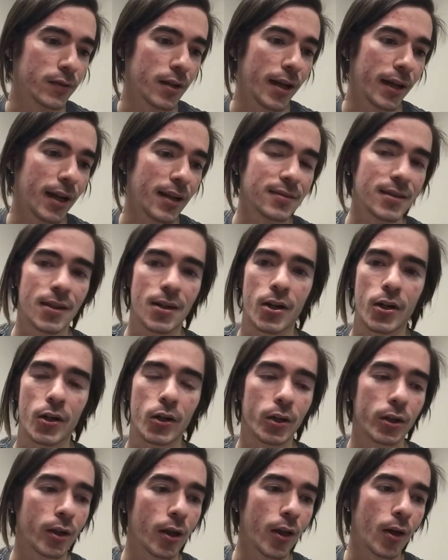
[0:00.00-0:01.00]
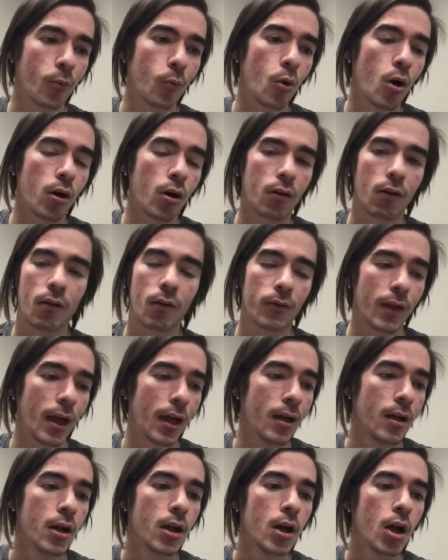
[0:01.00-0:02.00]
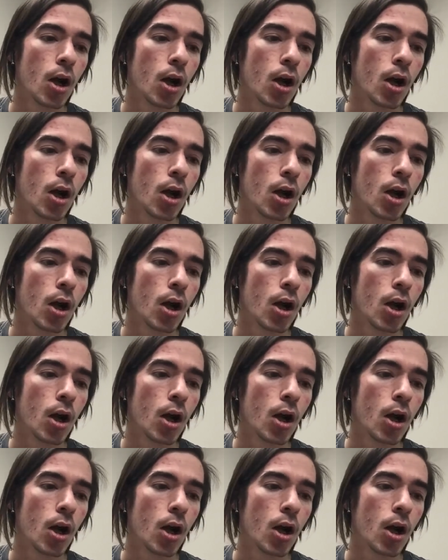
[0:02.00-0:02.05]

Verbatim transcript: like I said earlier, that walk up that